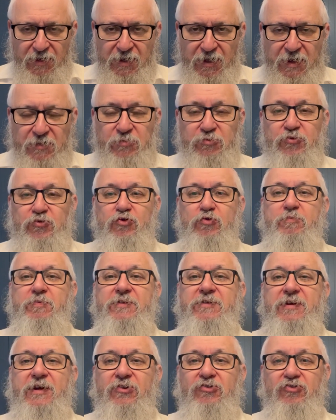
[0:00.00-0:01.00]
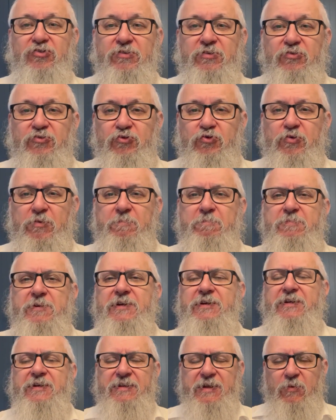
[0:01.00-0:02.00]
the true potential, the true
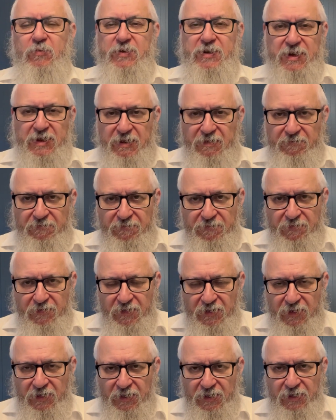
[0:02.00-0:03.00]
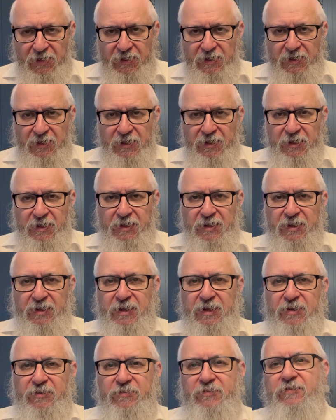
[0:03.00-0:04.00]
ability that we have
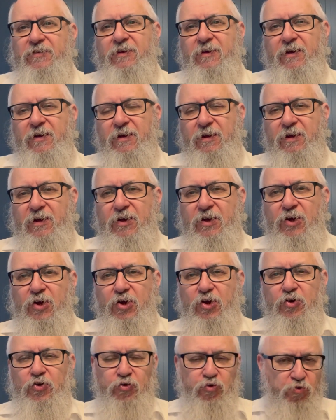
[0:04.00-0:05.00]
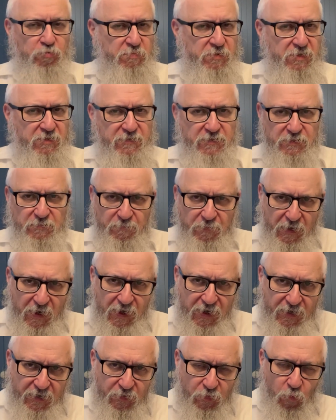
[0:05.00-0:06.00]
is to be
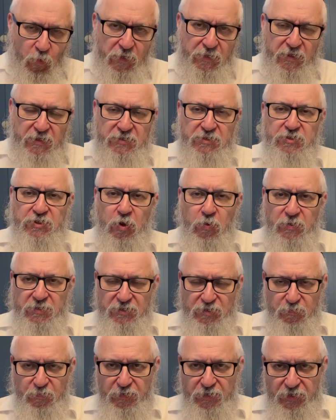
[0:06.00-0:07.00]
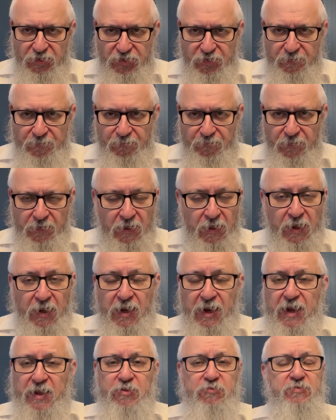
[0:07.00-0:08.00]
inspired when there's no inspiration.
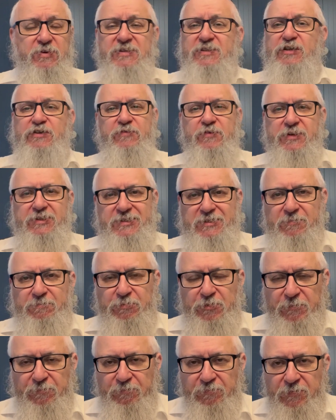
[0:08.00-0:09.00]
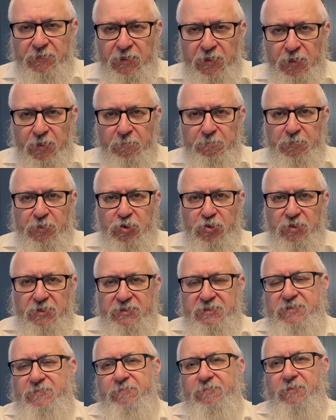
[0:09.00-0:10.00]
And the reason is very simple.
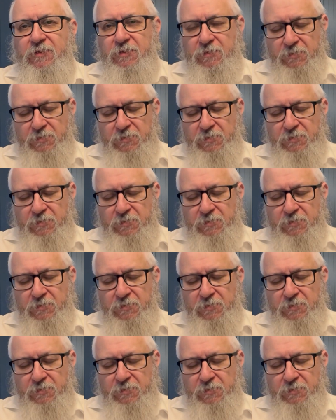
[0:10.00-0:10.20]
Because